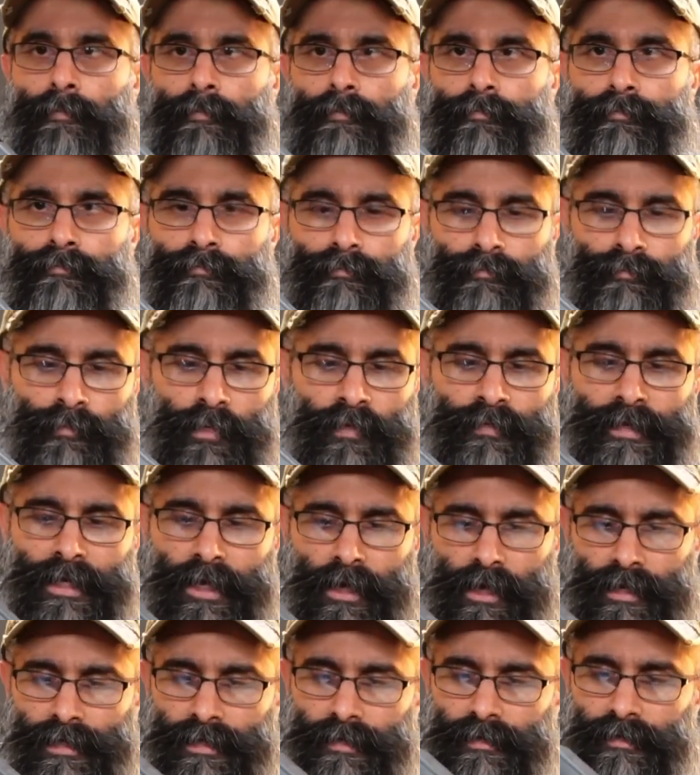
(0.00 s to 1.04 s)
moving
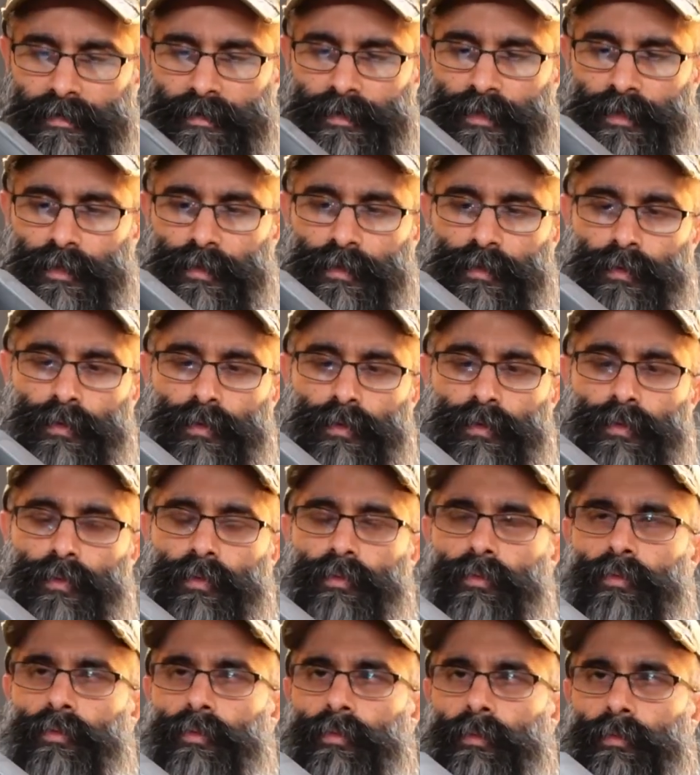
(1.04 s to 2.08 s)
on
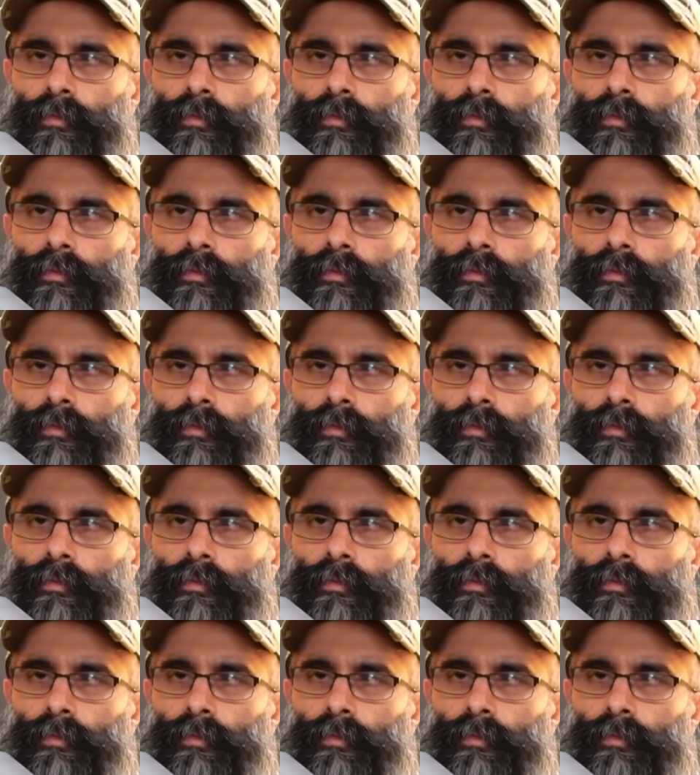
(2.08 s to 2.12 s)
to